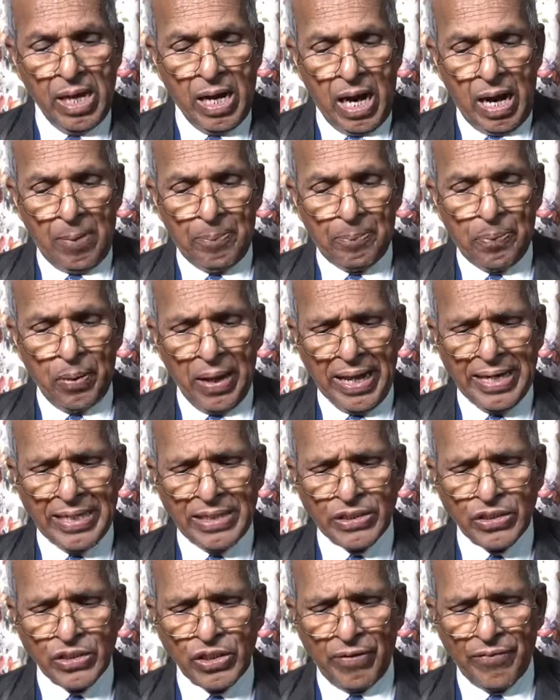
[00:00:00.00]
a
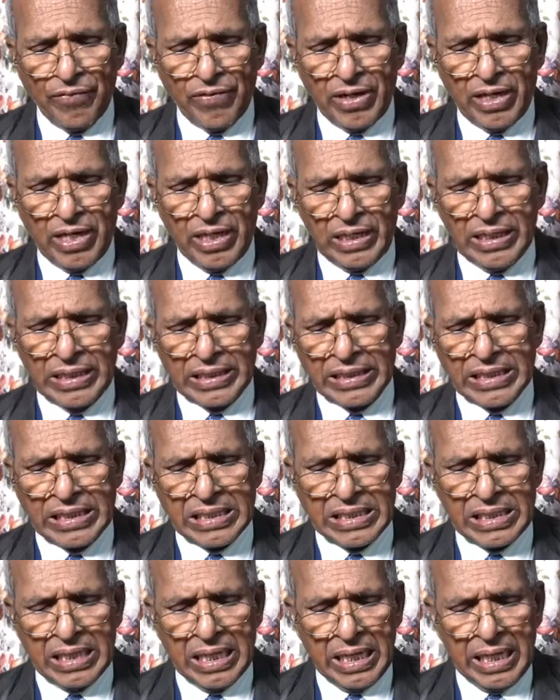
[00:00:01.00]
place of
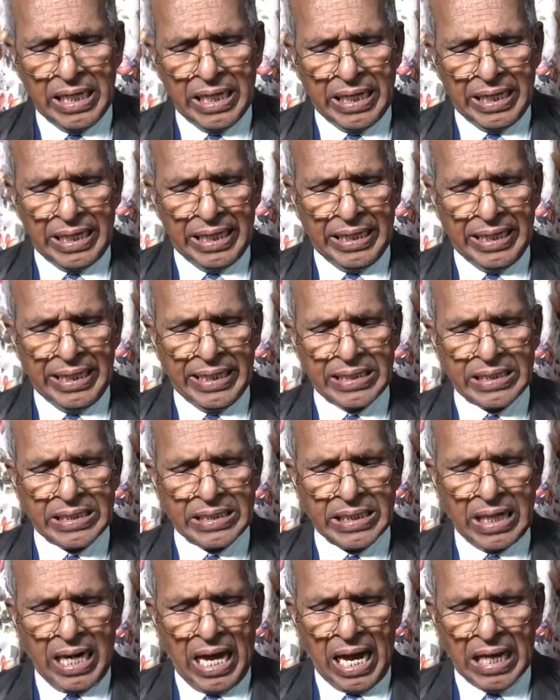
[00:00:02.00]
curse in
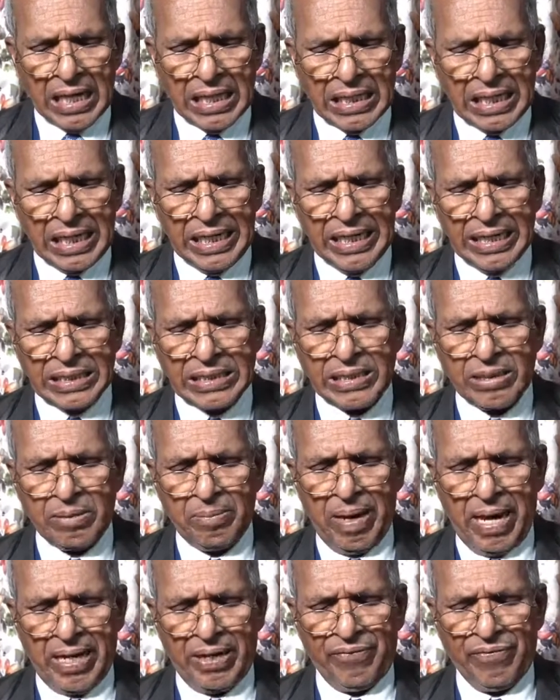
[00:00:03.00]
its ugliest
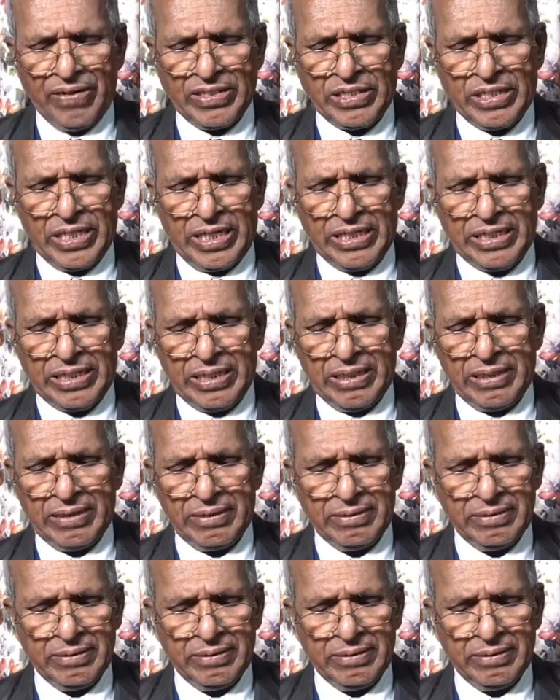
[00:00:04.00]
manifestation.